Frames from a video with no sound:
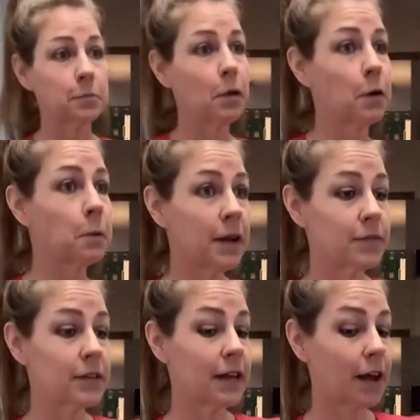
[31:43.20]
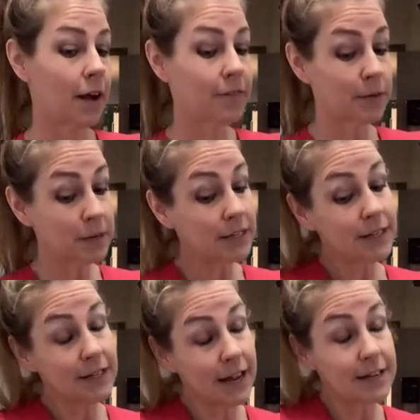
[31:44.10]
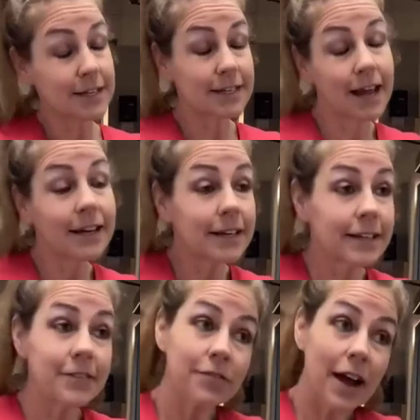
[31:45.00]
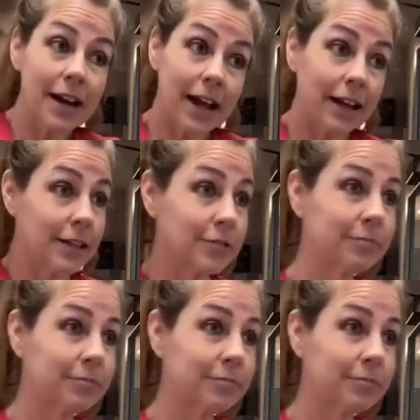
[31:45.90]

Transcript: tomorrow we have the day off, that means today is technically Friday.